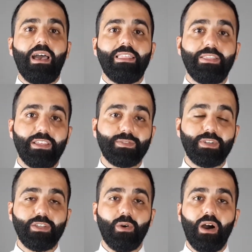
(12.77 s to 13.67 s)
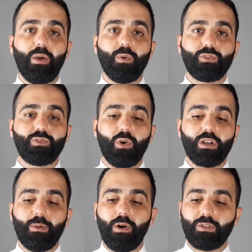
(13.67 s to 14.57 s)
In this video I want to
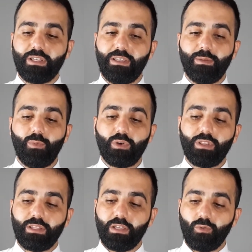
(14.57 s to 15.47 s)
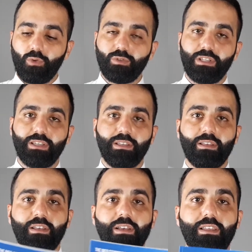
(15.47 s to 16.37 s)
talk about a book that I wrote
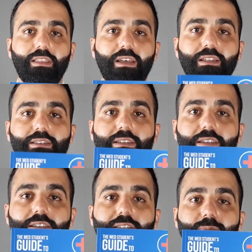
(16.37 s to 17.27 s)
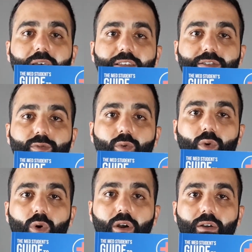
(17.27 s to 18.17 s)
that is meant
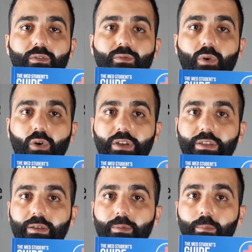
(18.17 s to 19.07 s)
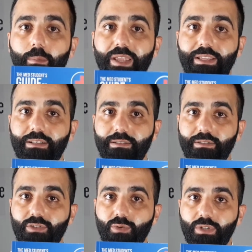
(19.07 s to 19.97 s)
for foreign medical
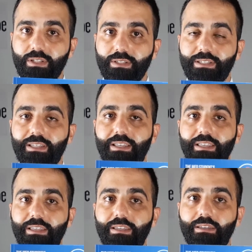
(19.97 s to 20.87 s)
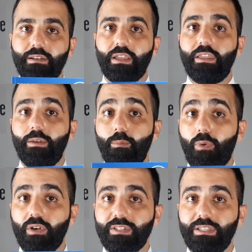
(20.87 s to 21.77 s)
students here in
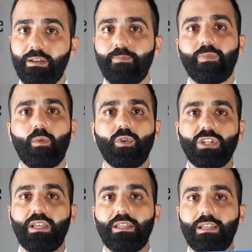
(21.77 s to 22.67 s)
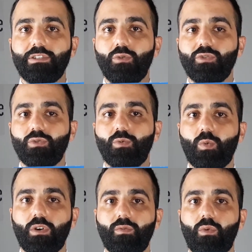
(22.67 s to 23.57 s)
Bosnia, which I guess also could
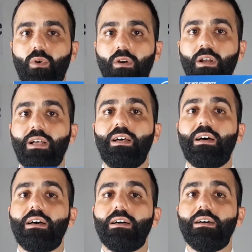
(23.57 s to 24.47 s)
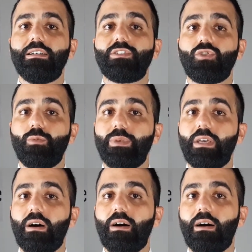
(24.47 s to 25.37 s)
work for
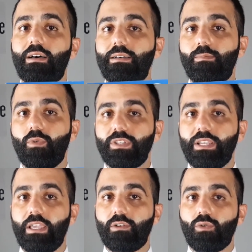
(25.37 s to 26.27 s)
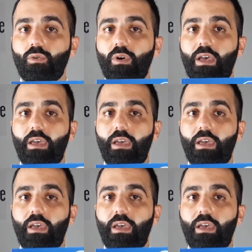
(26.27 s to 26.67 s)
Serbia, Montenegro